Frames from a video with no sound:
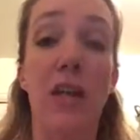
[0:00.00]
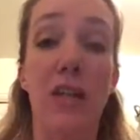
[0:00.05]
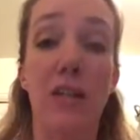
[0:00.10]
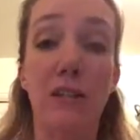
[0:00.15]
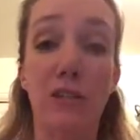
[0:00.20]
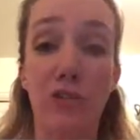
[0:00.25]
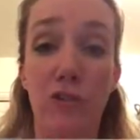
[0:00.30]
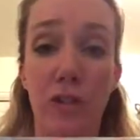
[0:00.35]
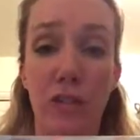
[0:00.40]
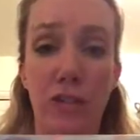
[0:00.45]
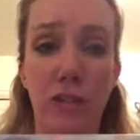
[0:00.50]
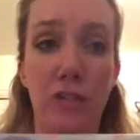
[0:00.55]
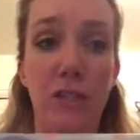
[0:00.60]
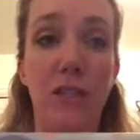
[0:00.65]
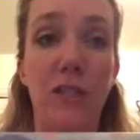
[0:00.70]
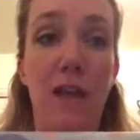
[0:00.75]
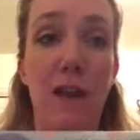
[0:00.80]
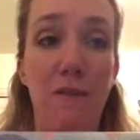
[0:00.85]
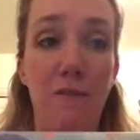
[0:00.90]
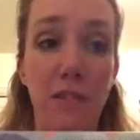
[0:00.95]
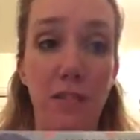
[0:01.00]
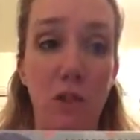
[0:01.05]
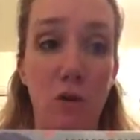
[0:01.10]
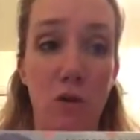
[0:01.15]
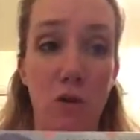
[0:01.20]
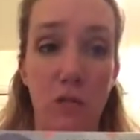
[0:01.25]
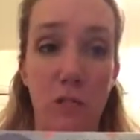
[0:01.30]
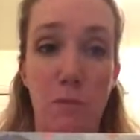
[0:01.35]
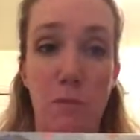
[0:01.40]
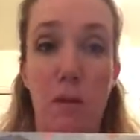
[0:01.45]
illustrations definitely
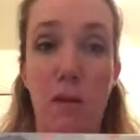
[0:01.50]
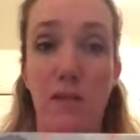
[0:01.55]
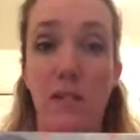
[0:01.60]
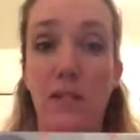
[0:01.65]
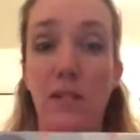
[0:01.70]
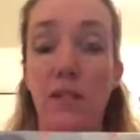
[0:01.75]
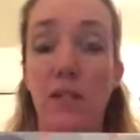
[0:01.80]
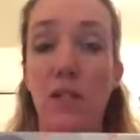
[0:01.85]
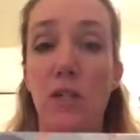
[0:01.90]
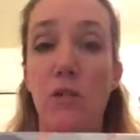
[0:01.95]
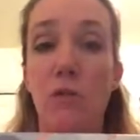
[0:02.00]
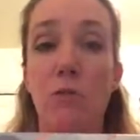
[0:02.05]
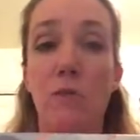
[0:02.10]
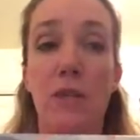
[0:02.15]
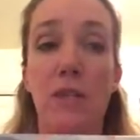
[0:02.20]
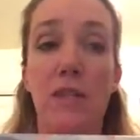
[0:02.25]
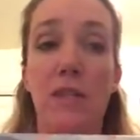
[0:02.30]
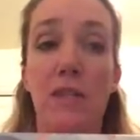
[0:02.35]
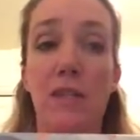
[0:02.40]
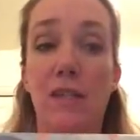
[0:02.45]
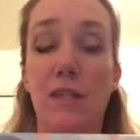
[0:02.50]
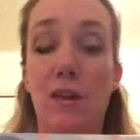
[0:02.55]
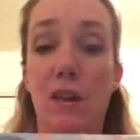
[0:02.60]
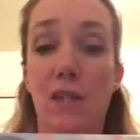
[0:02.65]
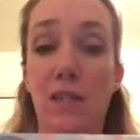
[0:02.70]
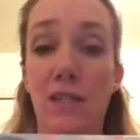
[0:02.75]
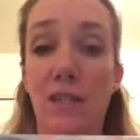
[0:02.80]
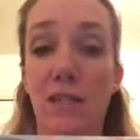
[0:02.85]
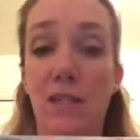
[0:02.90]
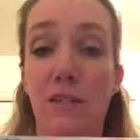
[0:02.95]
correspond with the
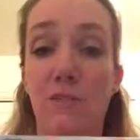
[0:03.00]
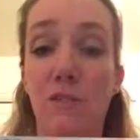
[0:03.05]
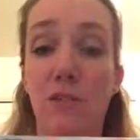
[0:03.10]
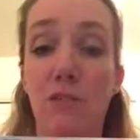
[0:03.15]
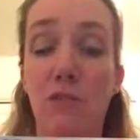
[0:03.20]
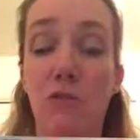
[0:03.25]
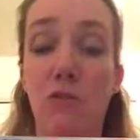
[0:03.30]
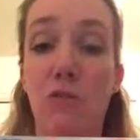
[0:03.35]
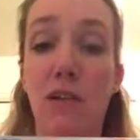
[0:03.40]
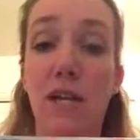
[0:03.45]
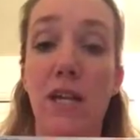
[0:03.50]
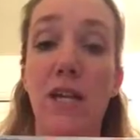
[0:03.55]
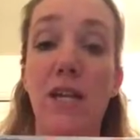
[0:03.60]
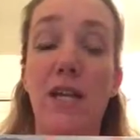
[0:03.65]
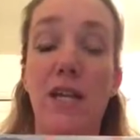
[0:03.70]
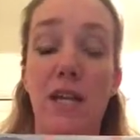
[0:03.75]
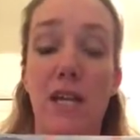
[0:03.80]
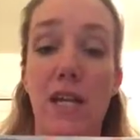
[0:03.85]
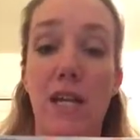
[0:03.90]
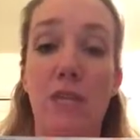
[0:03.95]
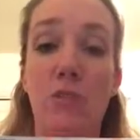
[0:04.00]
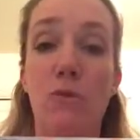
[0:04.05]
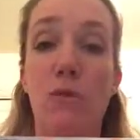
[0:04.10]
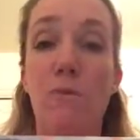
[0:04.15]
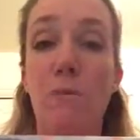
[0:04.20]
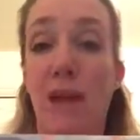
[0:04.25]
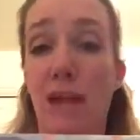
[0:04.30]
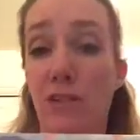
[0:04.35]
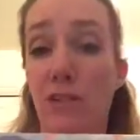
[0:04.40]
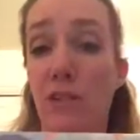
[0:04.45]
content of the story. Each
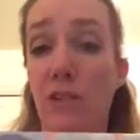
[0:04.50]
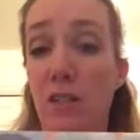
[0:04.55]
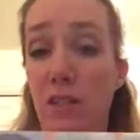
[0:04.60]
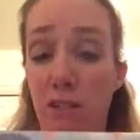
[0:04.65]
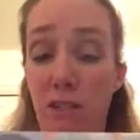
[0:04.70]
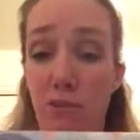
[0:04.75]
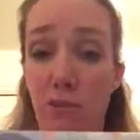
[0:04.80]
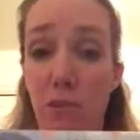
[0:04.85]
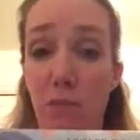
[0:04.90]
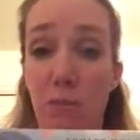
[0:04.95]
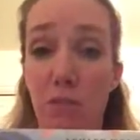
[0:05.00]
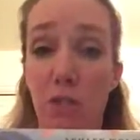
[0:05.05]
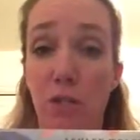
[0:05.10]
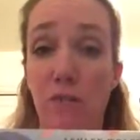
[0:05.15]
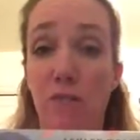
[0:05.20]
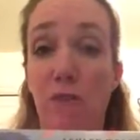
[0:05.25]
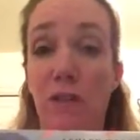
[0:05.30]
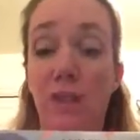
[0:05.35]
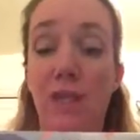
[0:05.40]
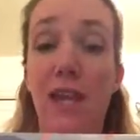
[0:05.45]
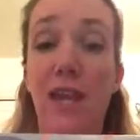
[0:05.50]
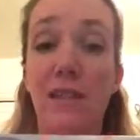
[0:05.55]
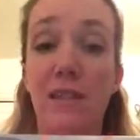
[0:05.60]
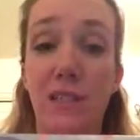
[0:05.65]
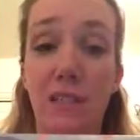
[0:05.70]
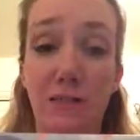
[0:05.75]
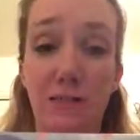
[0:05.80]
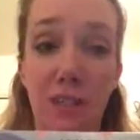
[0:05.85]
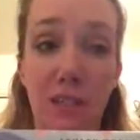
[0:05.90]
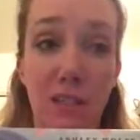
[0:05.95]
one matches the description of what the
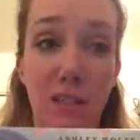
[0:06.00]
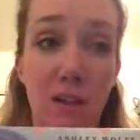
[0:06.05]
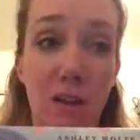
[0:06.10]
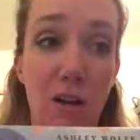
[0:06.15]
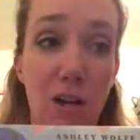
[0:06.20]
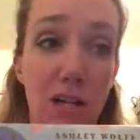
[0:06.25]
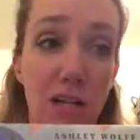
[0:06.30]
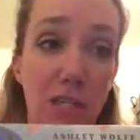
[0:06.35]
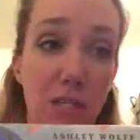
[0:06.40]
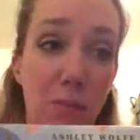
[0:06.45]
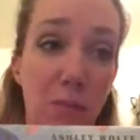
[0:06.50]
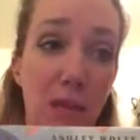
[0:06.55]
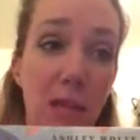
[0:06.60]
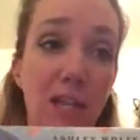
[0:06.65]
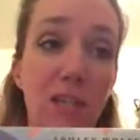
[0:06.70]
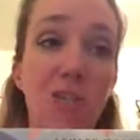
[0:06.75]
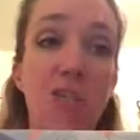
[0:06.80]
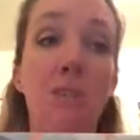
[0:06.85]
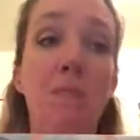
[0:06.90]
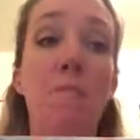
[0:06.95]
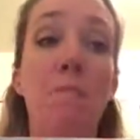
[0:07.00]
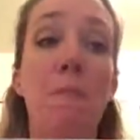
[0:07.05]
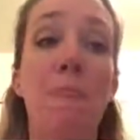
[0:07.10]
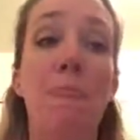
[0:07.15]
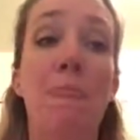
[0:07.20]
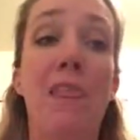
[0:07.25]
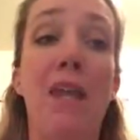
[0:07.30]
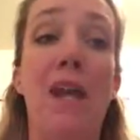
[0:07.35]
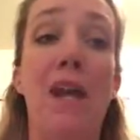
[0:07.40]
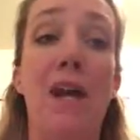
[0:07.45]
activities are on each page.
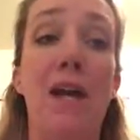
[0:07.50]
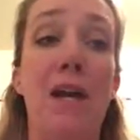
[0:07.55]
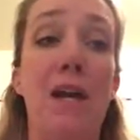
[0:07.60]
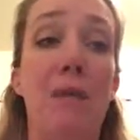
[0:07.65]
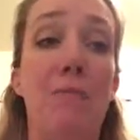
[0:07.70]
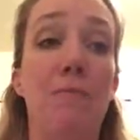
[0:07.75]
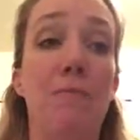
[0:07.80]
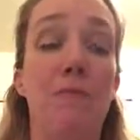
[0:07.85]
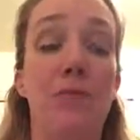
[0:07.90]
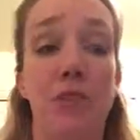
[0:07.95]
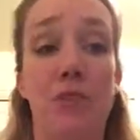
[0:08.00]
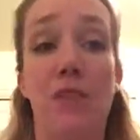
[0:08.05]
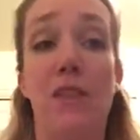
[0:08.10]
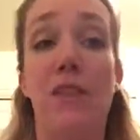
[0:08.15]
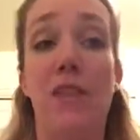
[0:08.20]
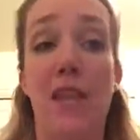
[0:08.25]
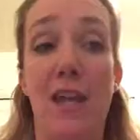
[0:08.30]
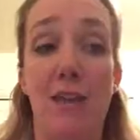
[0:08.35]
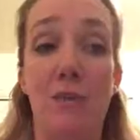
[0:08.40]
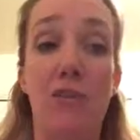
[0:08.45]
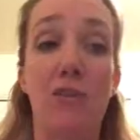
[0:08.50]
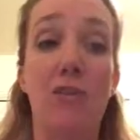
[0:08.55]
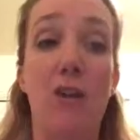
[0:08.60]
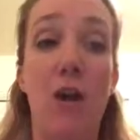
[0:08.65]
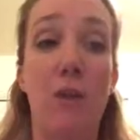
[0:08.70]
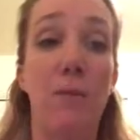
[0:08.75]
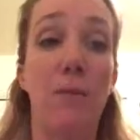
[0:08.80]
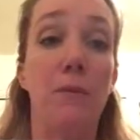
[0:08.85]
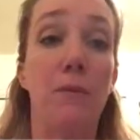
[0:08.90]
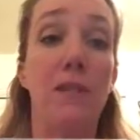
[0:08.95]
And they also
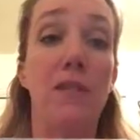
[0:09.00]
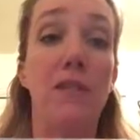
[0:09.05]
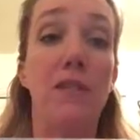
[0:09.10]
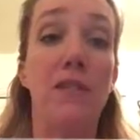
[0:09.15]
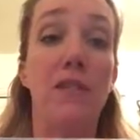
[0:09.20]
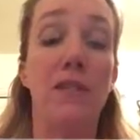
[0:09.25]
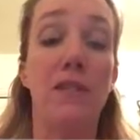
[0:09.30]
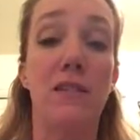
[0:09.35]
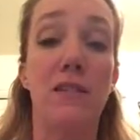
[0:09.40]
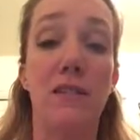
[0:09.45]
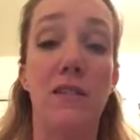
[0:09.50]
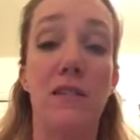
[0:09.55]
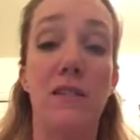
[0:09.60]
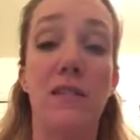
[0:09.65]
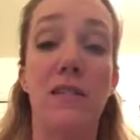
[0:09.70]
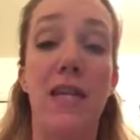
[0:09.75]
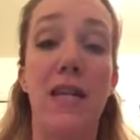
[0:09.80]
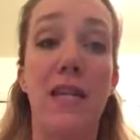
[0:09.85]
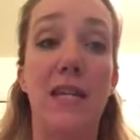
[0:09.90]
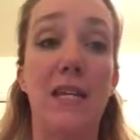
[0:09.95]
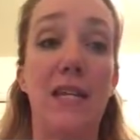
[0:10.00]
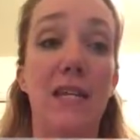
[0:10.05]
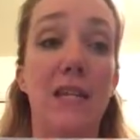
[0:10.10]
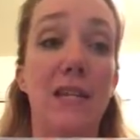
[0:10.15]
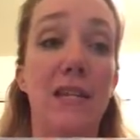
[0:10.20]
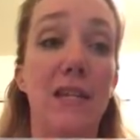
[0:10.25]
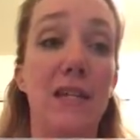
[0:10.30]
complement the setting.